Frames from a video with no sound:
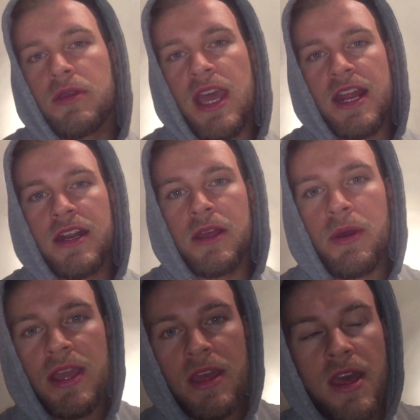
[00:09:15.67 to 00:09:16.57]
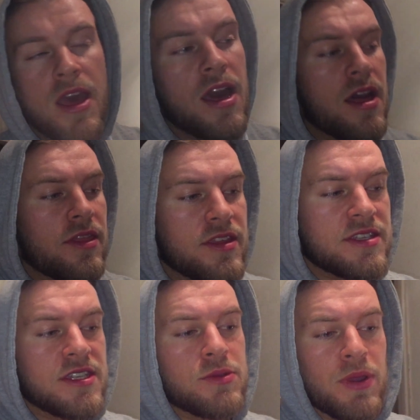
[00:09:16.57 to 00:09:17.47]
going to gain any weight.
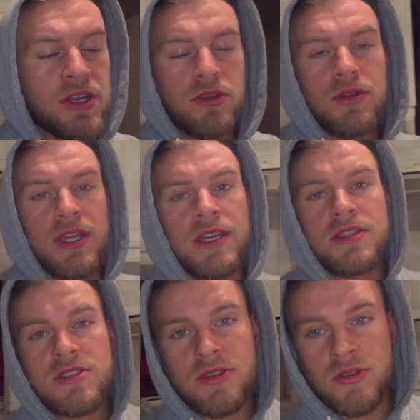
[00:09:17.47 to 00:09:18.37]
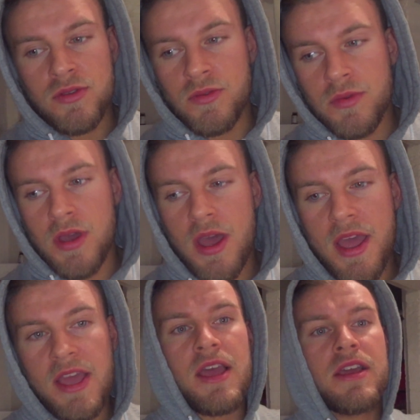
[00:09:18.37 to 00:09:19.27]
This is when you need to
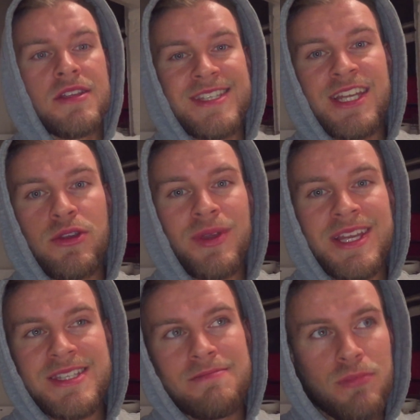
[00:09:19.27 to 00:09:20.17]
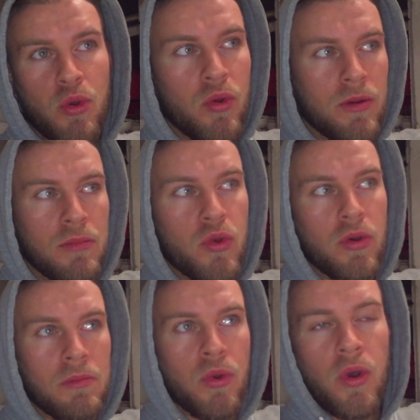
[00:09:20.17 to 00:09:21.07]
continue eating more and
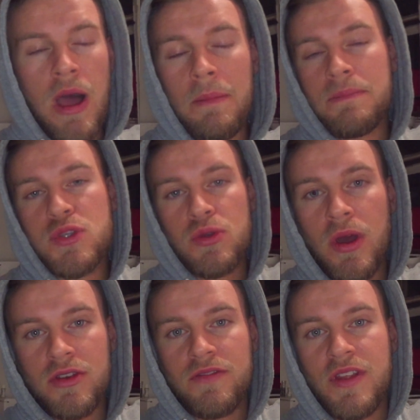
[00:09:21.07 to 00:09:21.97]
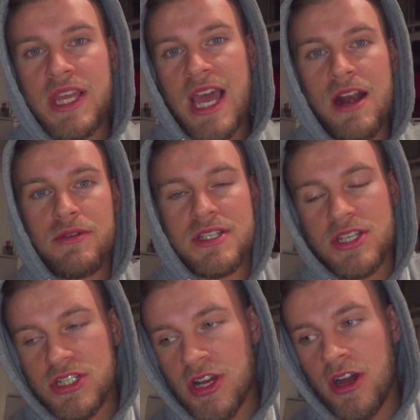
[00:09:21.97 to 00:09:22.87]
more and more, up 250 calories
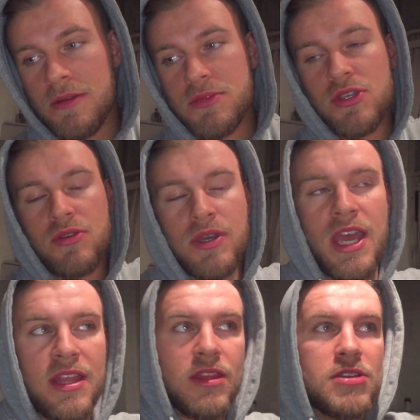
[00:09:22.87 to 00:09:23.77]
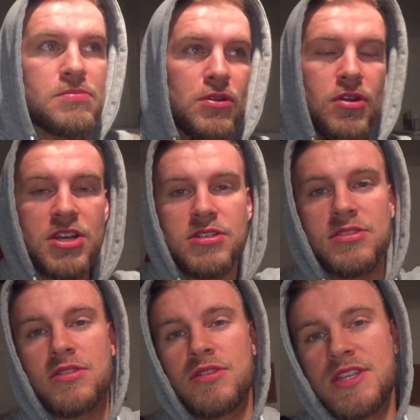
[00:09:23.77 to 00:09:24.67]
each time, so you're getting those
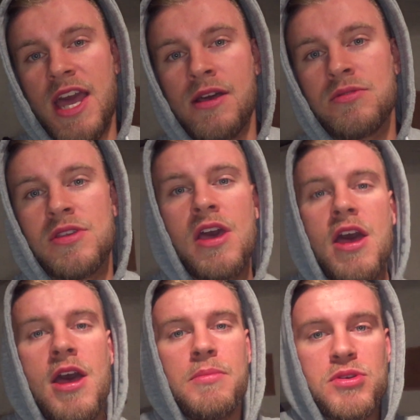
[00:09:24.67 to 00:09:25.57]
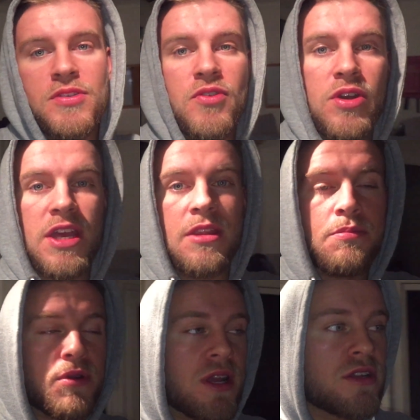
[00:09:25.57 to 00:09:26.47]
progressions on the scales. Because you're not getting the
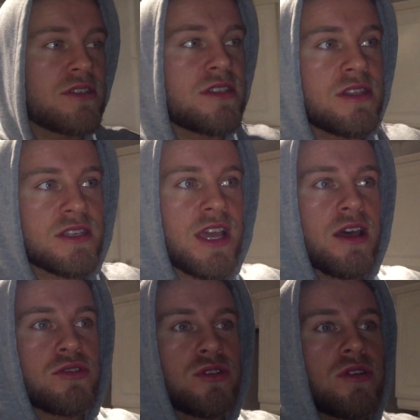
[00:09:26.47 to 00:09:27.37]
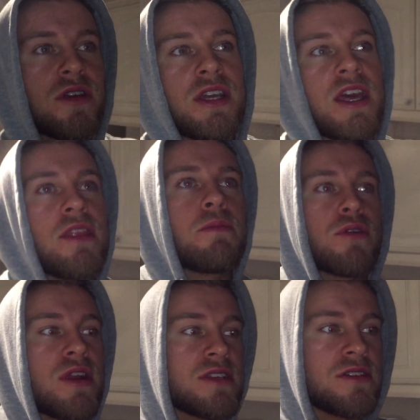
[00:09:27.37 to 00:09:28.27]
progressions in the scales, you're not going to get the
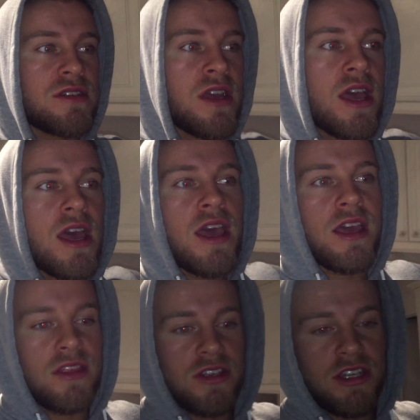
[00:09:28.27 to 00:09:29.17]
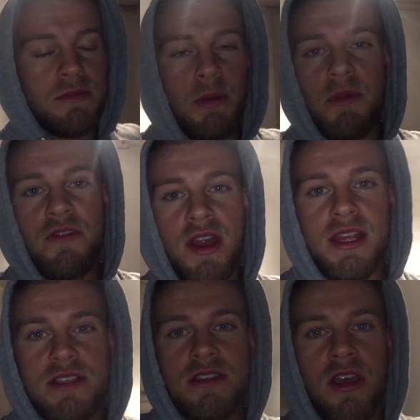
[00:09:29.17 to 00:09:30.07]
progression in the gym, I'm
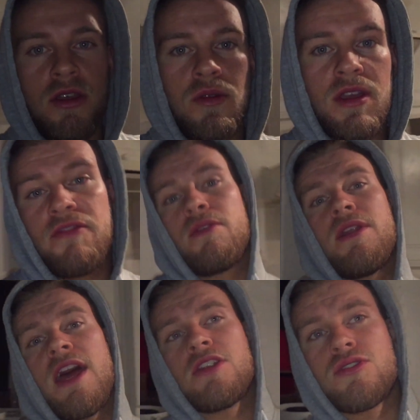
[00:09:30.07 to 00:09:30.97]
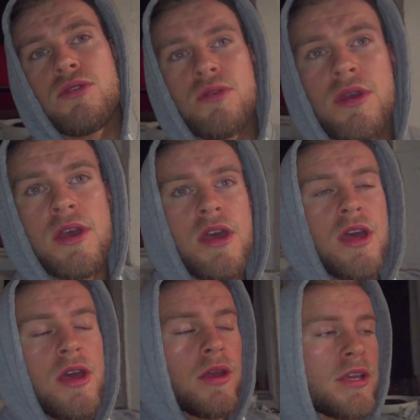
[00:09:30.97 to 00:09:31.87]
afraid. So for a natural,
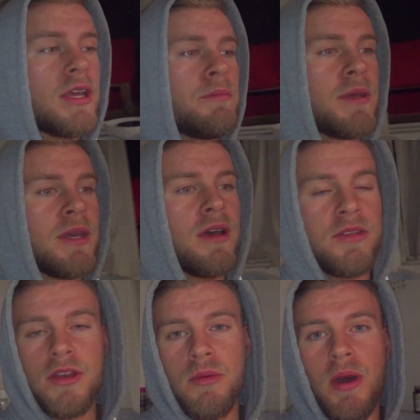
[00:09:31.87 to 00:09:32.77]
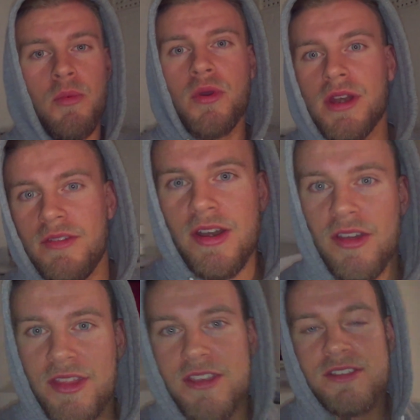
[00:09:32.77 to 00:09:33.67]
keep it, I don't know why I'm walking around
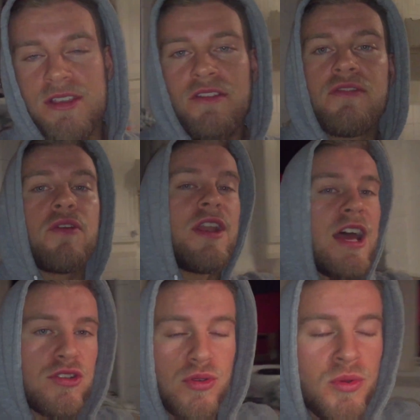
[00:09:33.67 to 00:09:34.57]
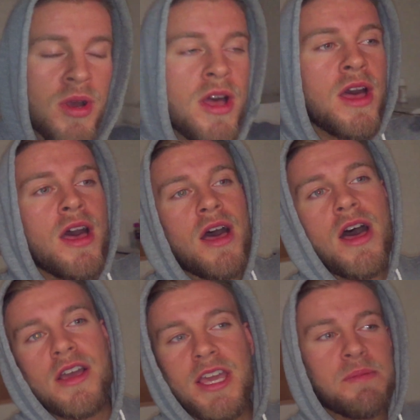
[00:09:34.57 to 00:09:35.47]
like this, for a natural,
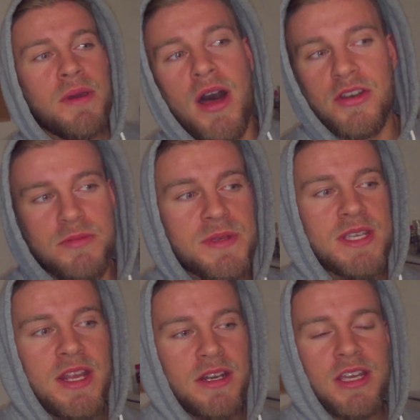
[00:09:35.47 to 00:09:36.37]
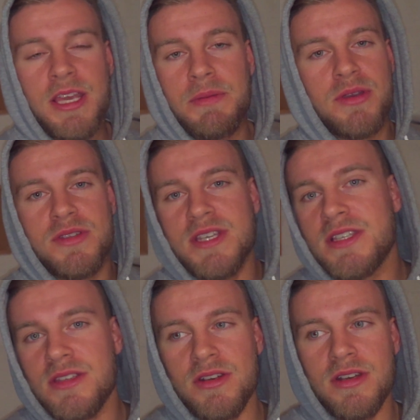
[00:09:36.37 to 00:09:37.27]
keep it 100%, keep it
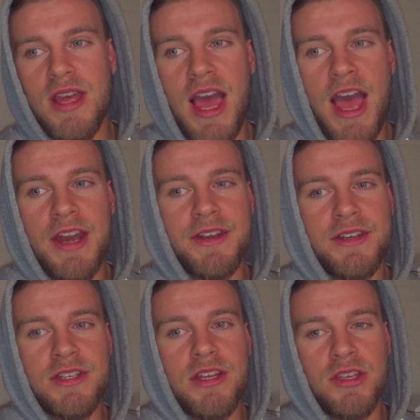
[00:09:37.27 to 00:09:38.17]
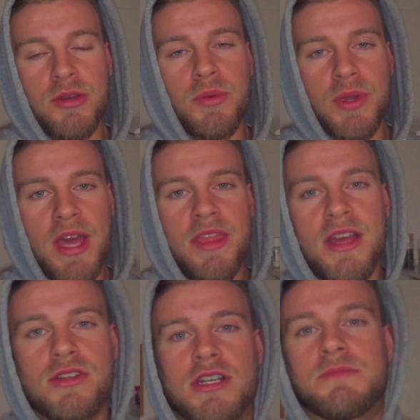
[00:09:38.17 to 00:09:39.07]
consistent, and you will get
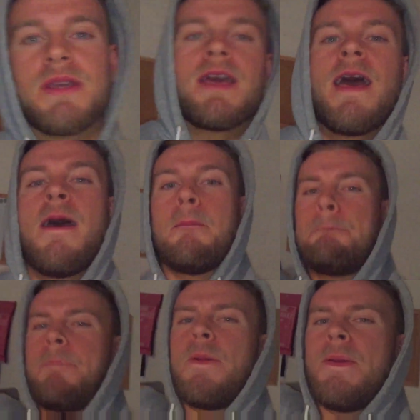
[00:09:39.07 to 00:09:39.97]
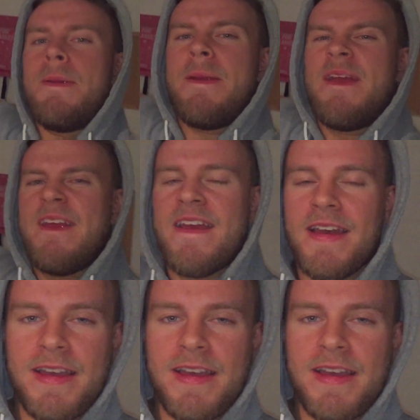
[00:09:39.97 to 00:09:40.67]
there, trust me. Alright